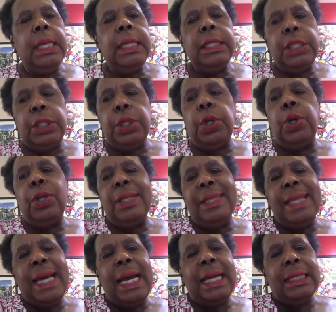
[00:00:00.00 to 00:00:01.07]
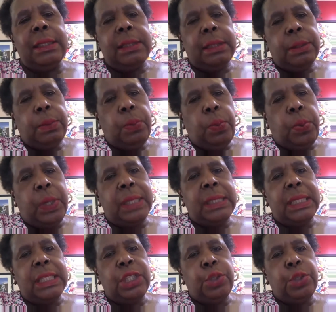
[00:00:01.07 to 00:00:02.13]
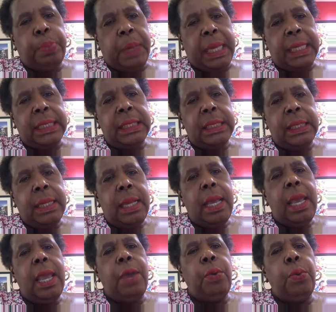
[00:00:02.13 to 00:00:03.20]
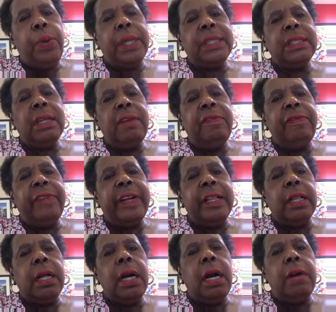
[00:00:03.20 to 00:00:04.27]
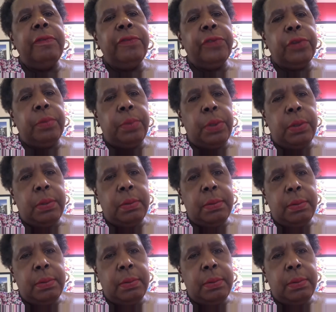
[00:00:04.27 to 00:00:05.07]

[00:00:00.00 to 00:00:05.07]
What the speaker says: So that was a space in which I felt comfortable